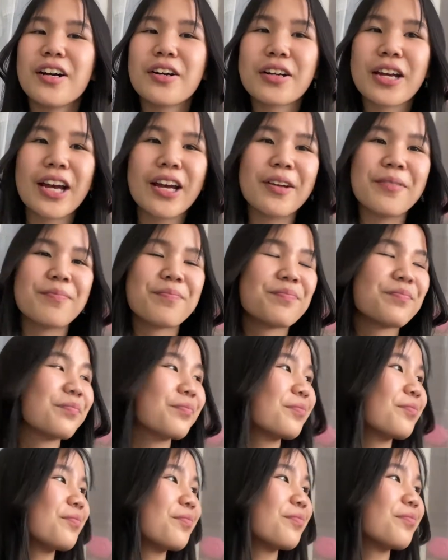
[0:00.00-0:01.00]
okay
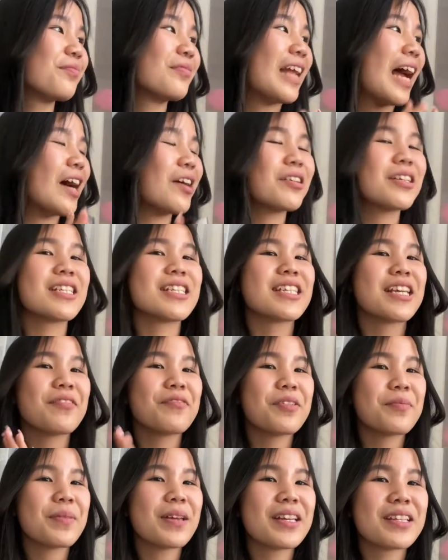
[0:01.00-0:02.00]
now it's
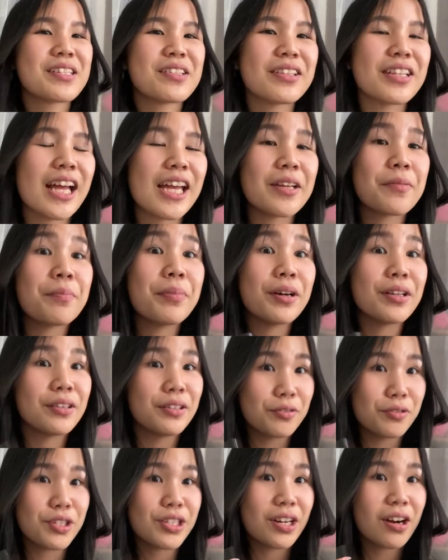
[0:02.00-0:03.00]
giving me to like put
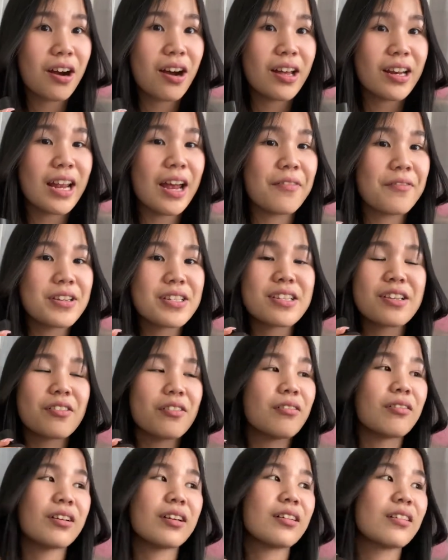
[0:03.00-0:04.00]
lotion on every
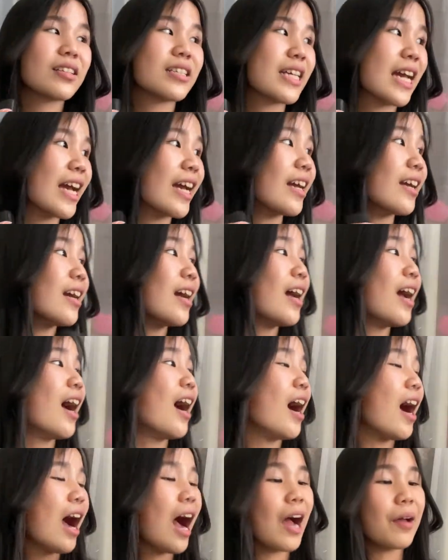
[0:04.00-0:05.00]
single day
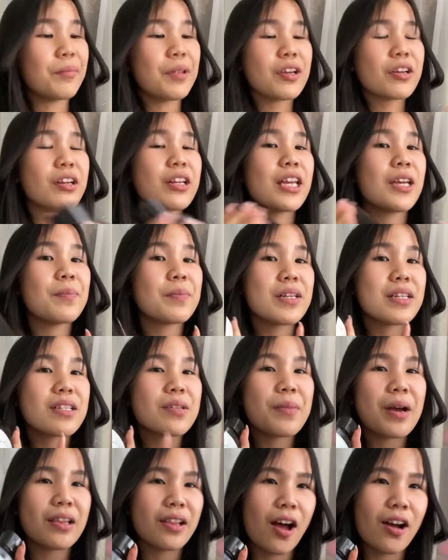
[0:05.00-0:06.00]
i'm not gonna keep this
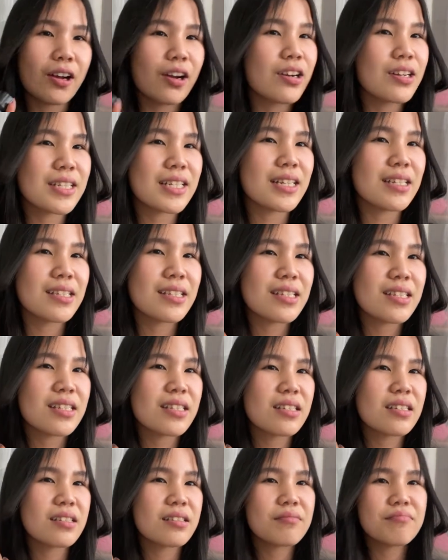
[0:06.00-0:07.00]
in my locker
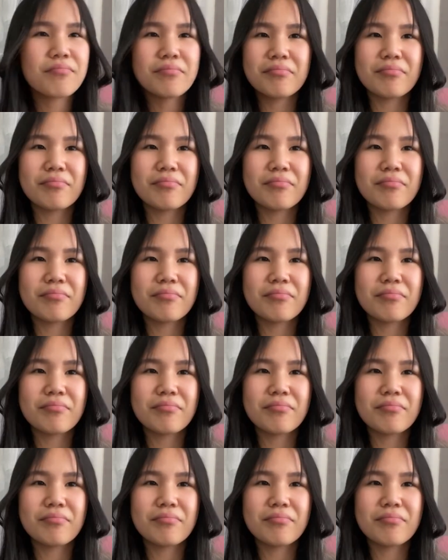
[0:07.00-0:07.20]
since